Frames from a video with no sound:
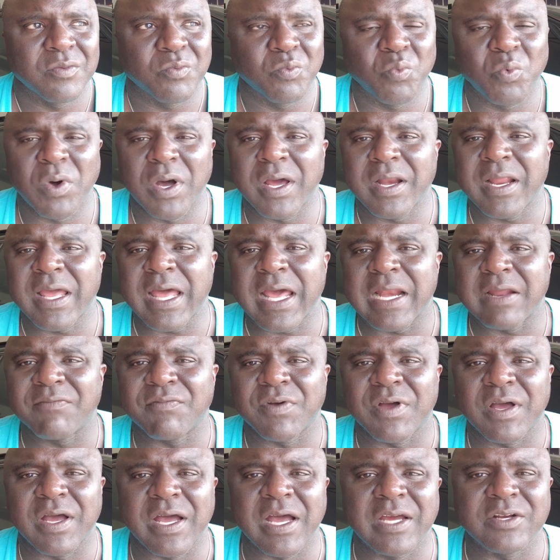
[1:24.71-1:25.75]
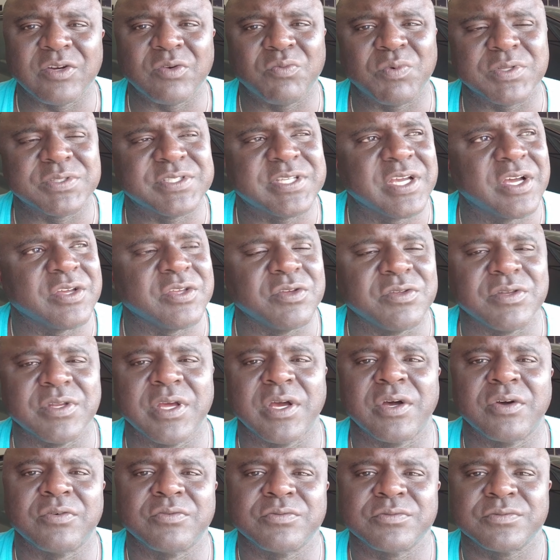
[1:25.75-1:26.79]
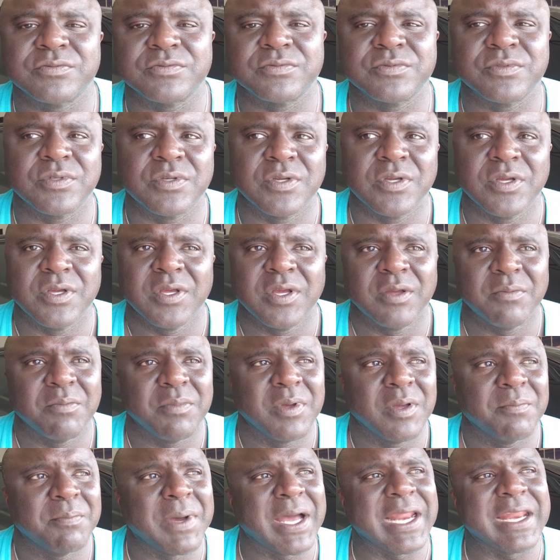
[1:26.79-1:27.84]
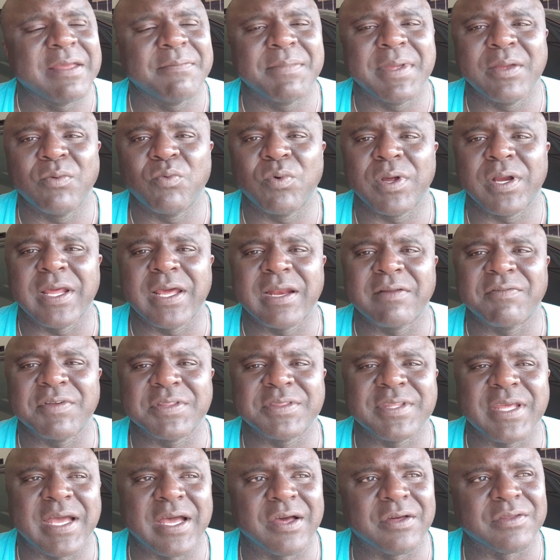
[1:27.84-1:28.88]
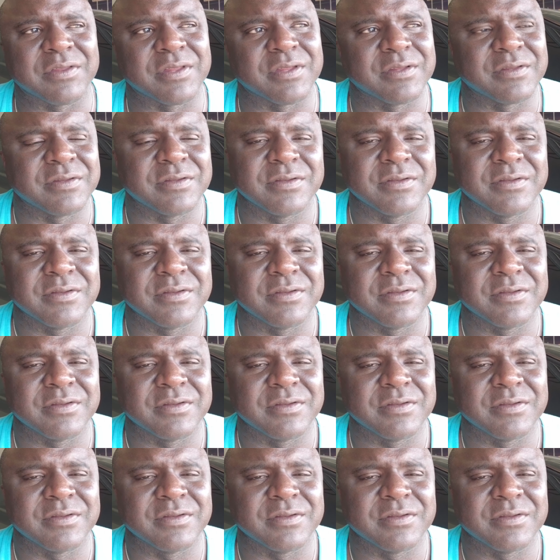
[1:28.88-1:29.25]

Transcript: One out of a hundred would tell you no. Might even be one out of a thousand.